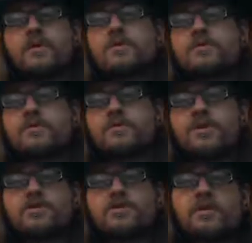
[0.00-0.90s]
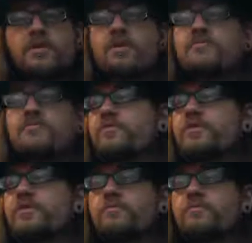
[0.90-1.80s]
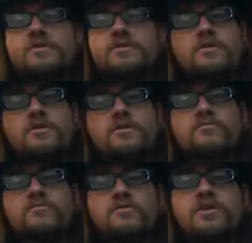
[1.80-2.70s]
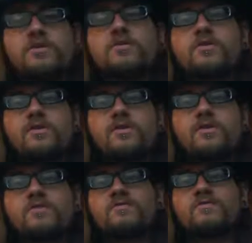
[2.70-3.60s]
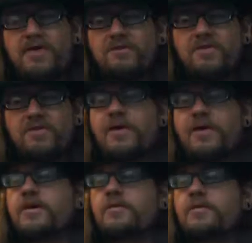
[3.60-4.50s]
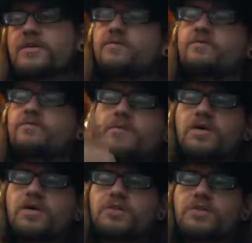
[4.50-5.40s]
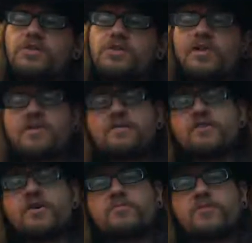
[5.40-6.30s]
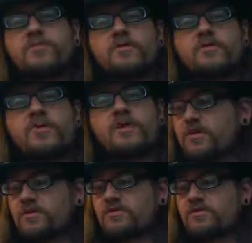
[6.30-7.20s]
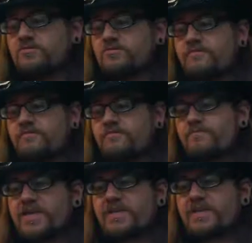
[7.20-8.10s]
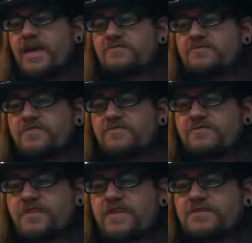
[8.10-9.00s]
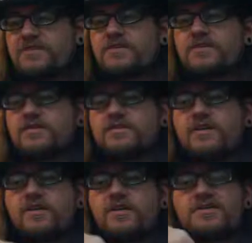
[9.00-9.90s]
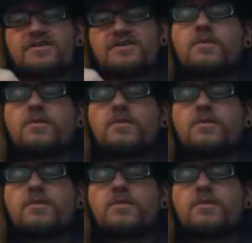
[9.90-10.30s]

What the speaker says: So initially, a very competent, very good looking, very well armed, and remarkably shiny robot mode. He's got great big hefty feet, he's got these